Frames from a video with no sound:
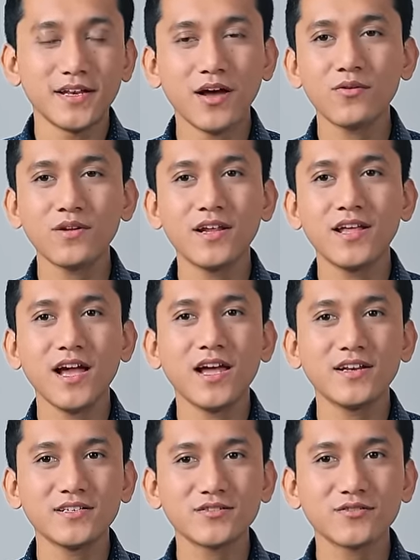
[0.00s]
Now that I
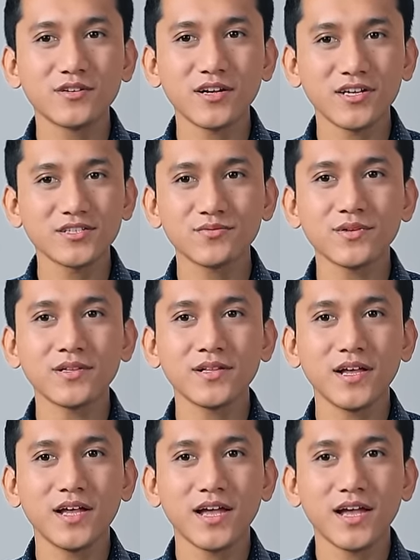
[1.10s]
understood God's will,
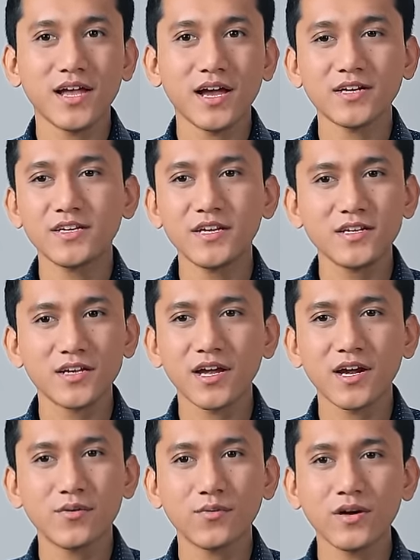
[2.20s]
I didn't
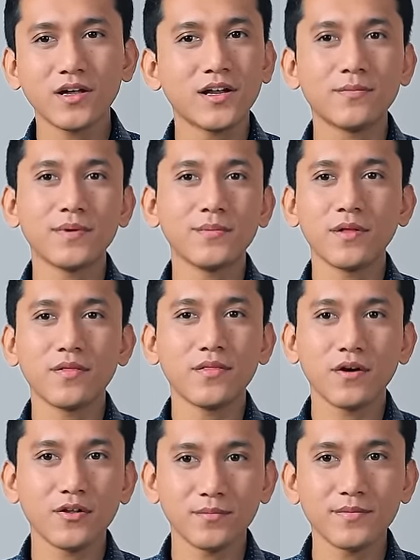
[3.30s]
care what other people
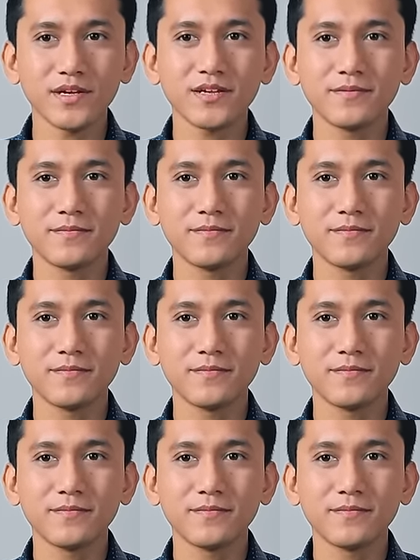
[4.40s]
thought of me.